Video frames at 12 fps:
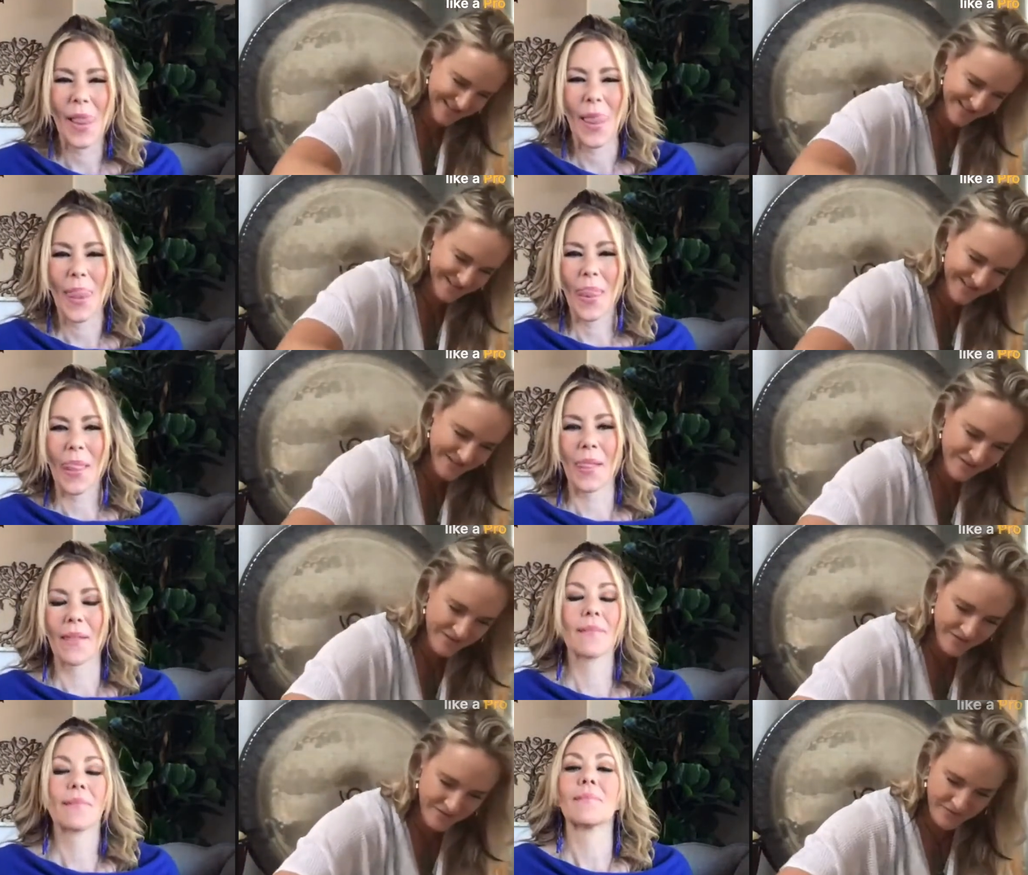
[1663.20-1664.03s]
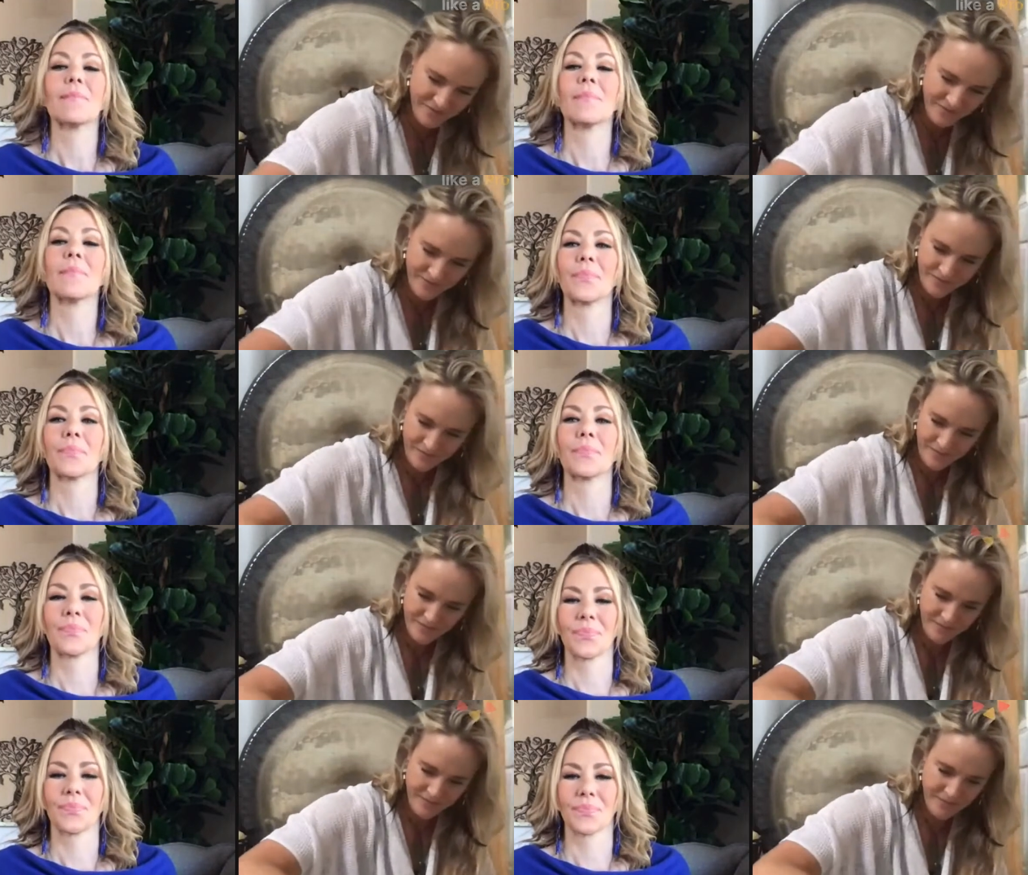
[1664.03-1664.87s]

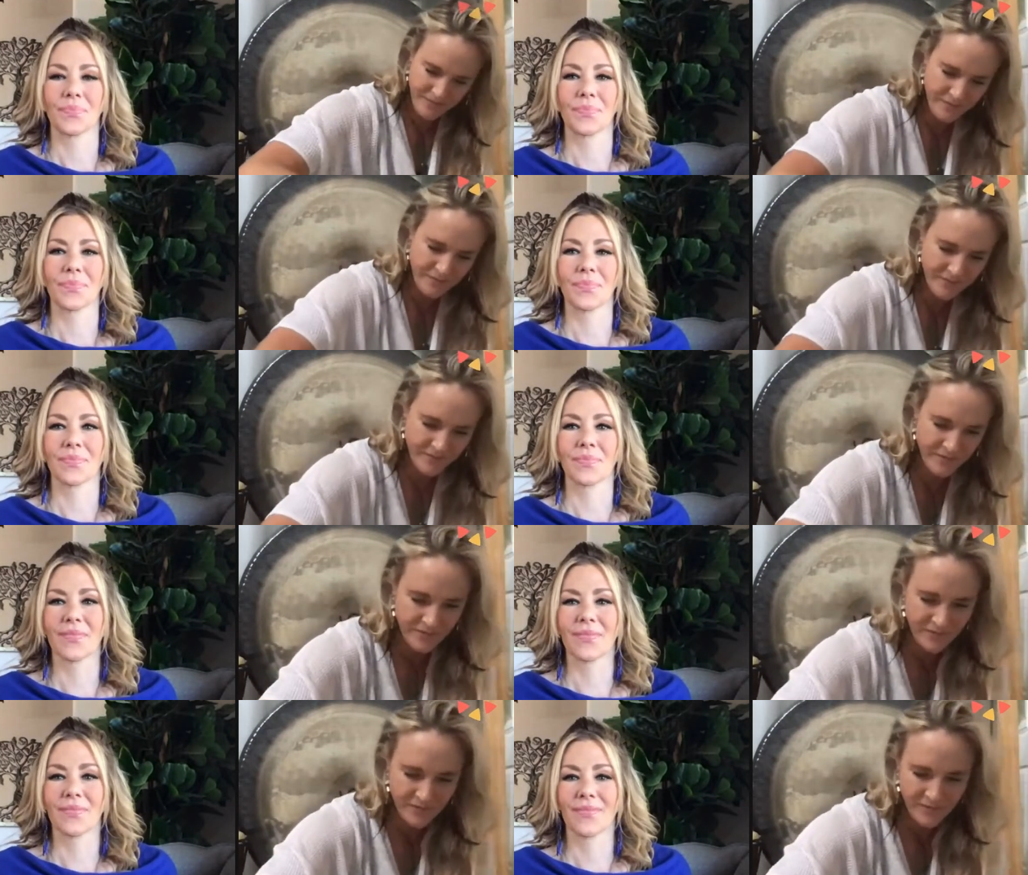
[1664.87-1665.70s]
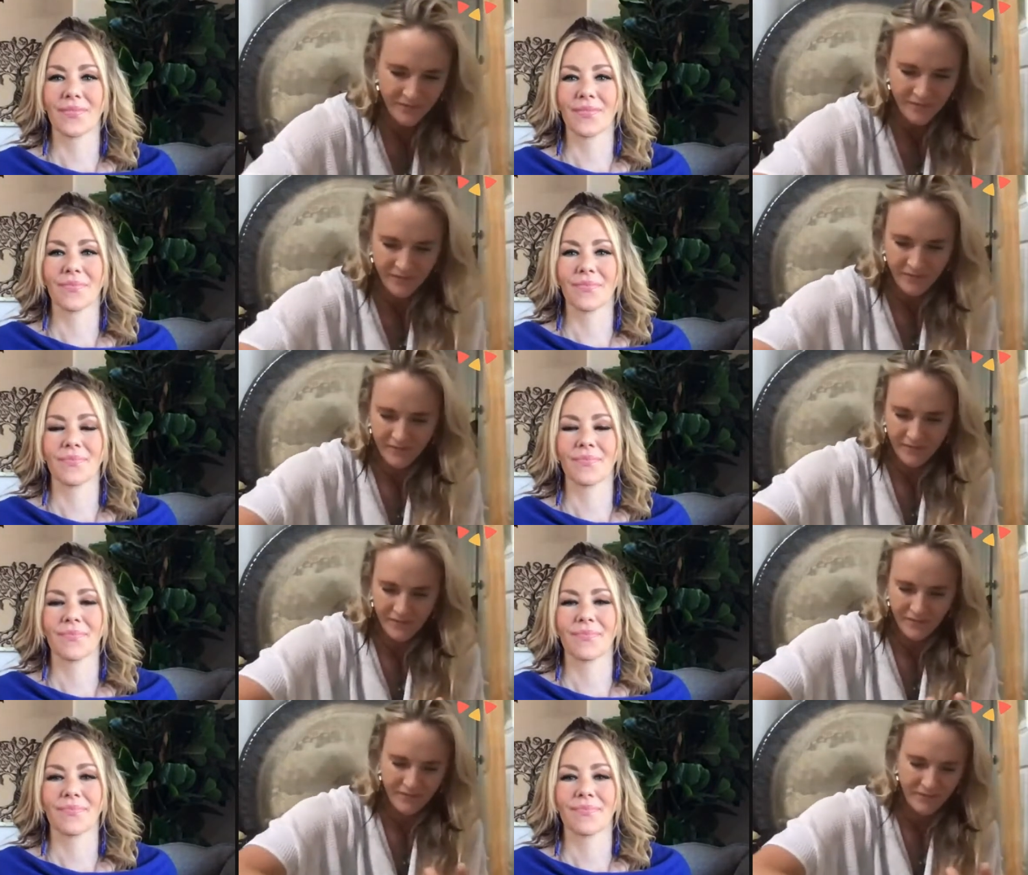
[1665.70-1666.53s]

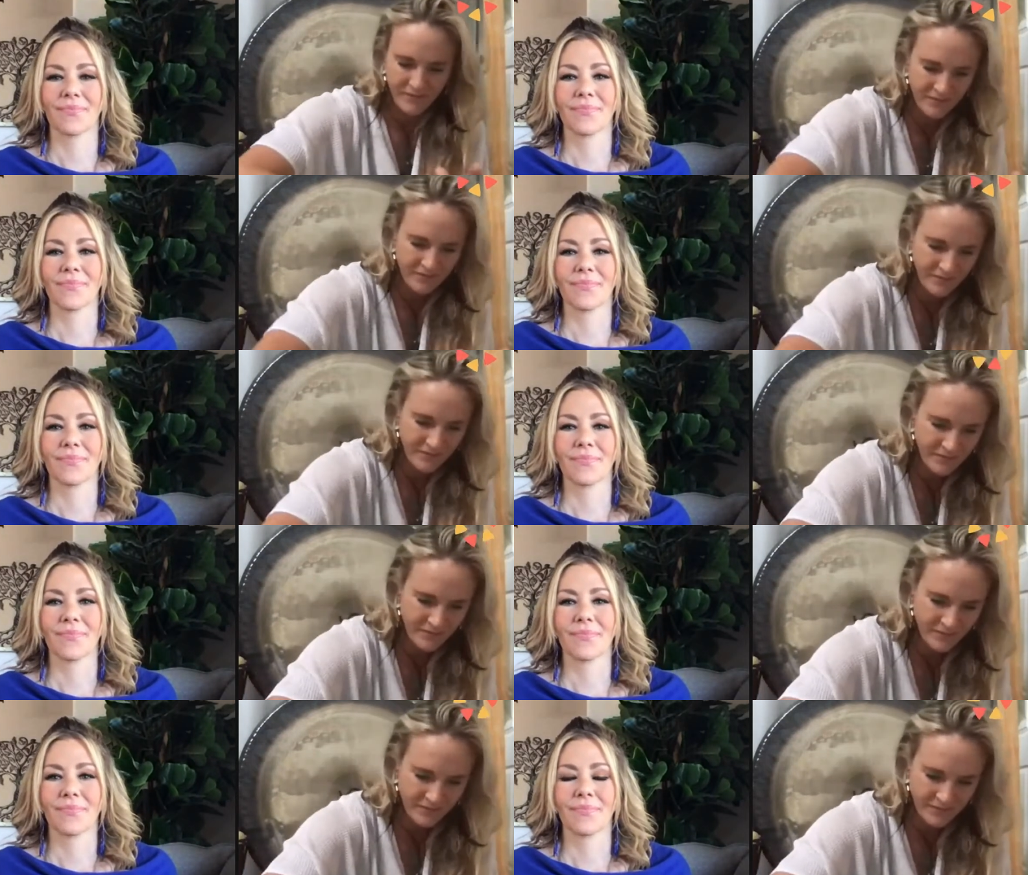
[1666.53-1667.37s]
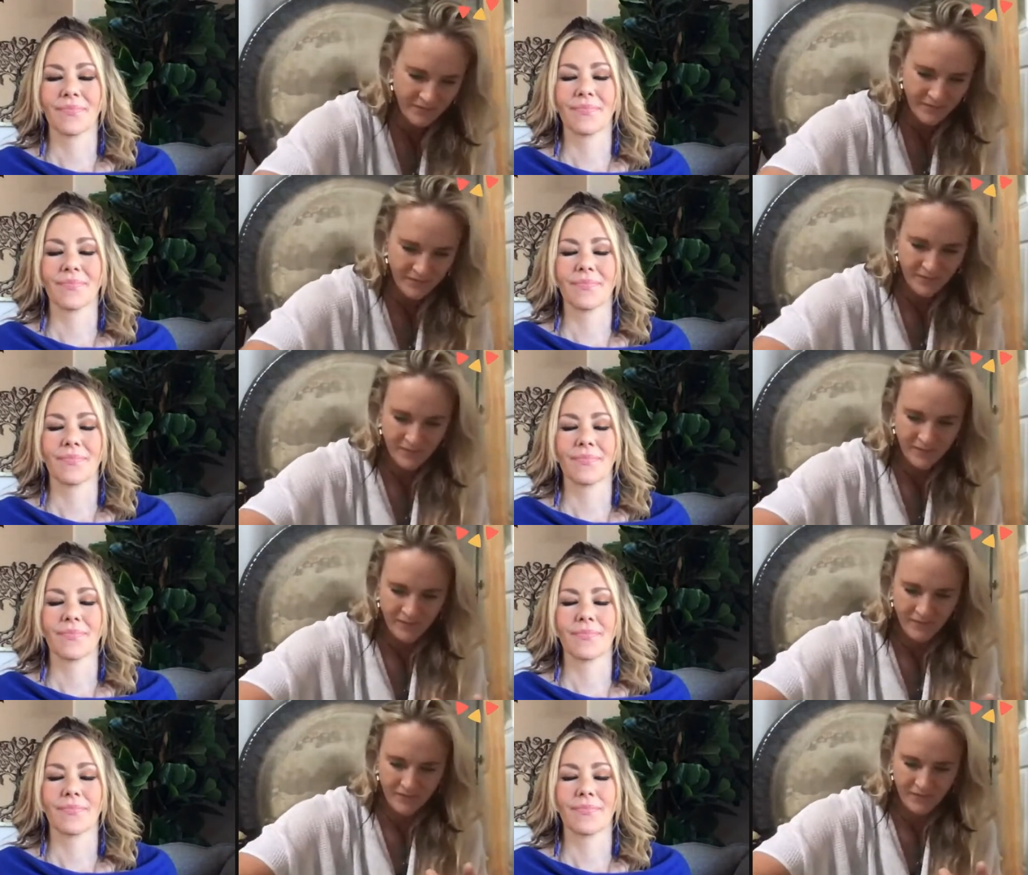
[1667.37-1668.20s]

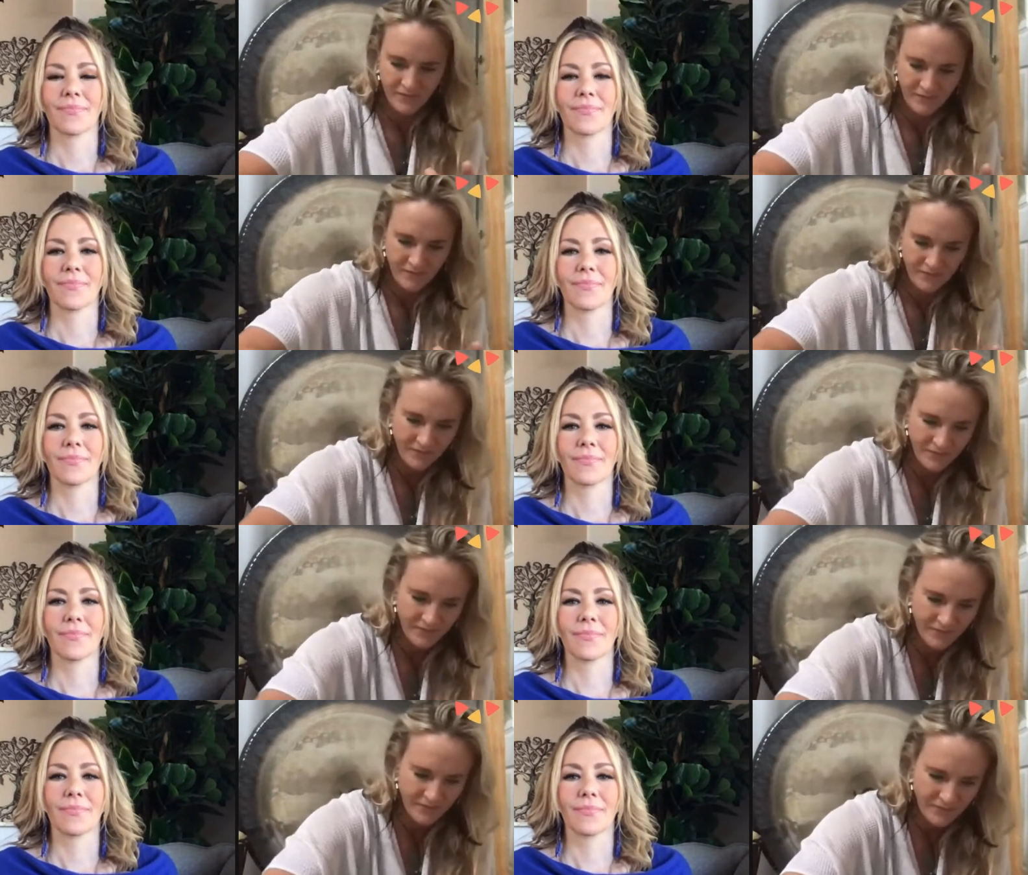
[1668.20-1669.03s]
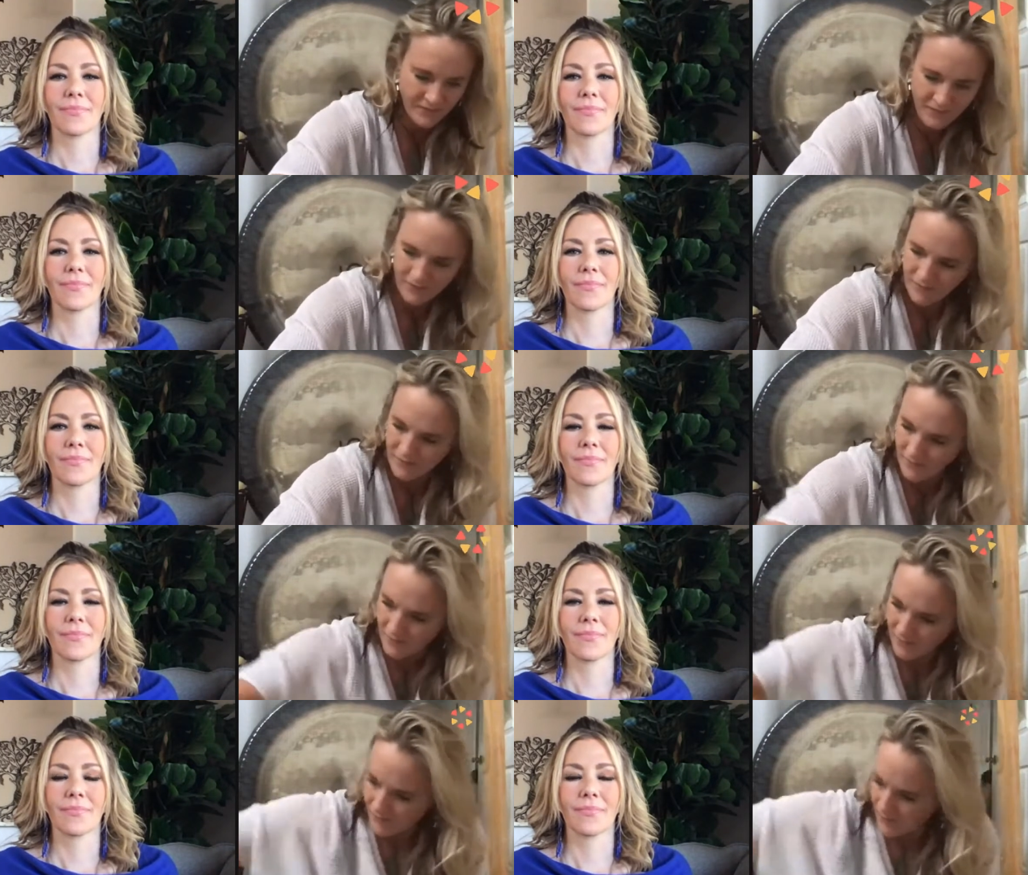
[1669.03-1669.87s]

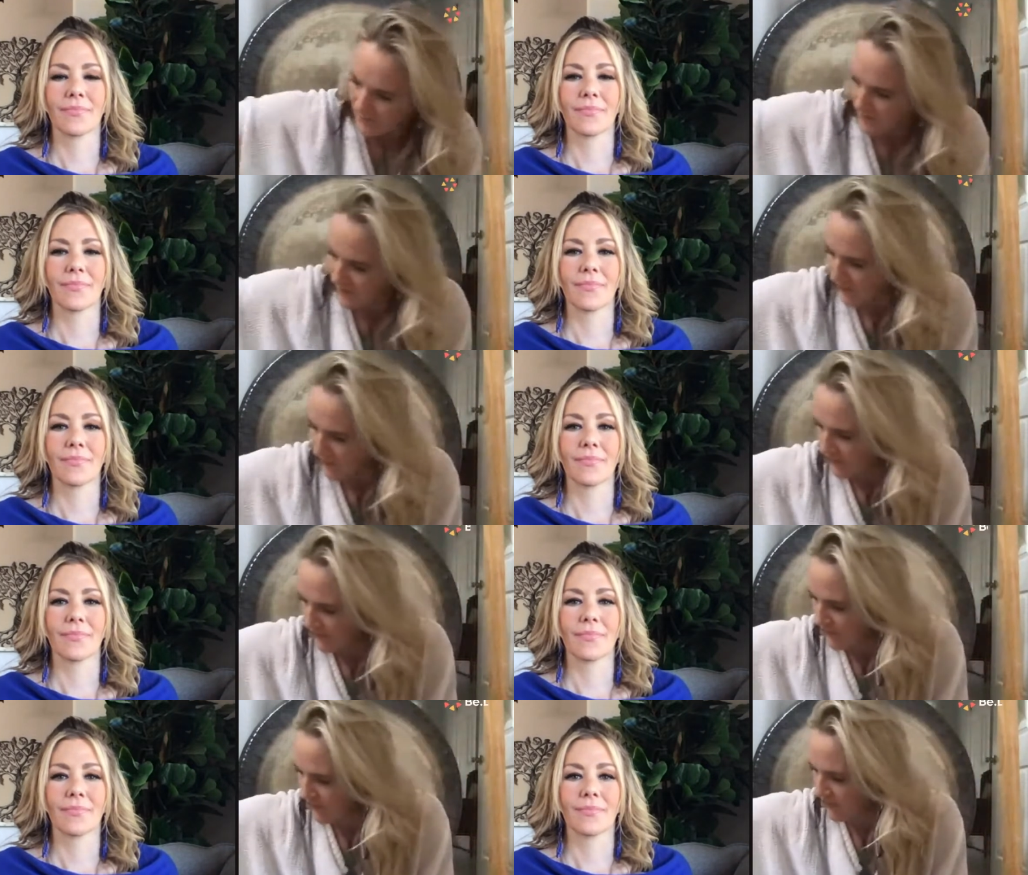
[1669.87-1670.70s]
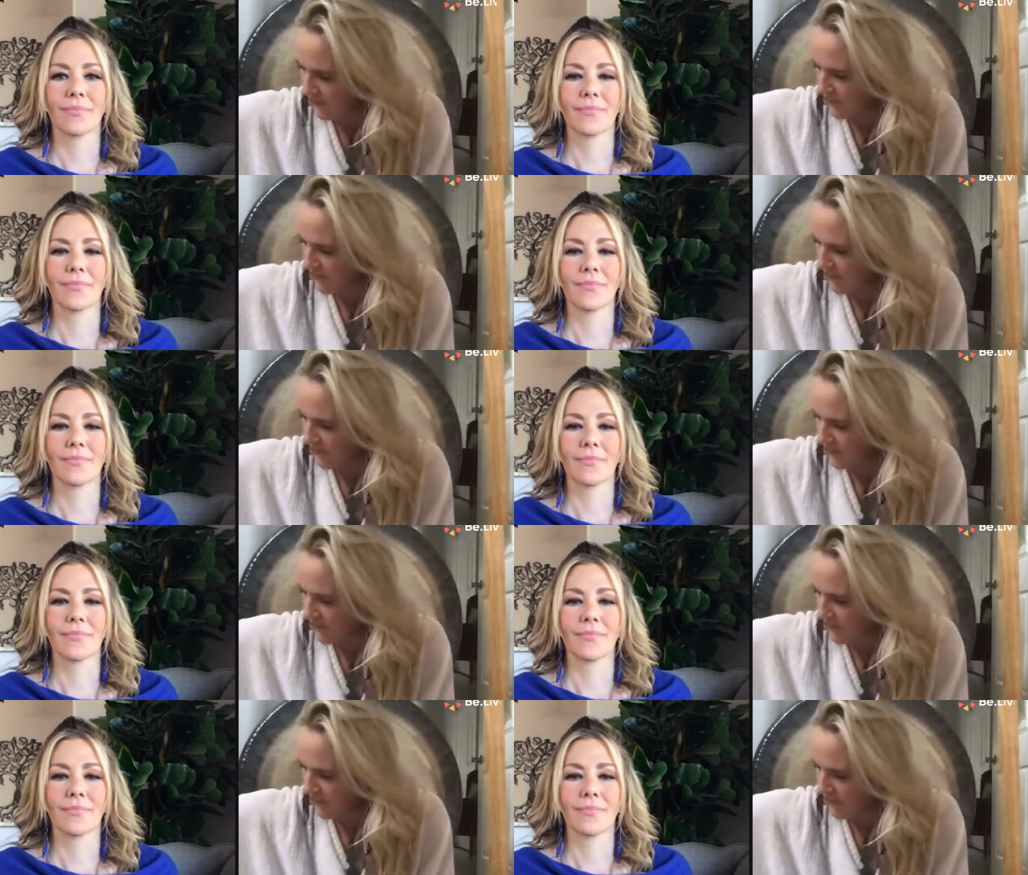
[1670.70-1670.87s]
(silence)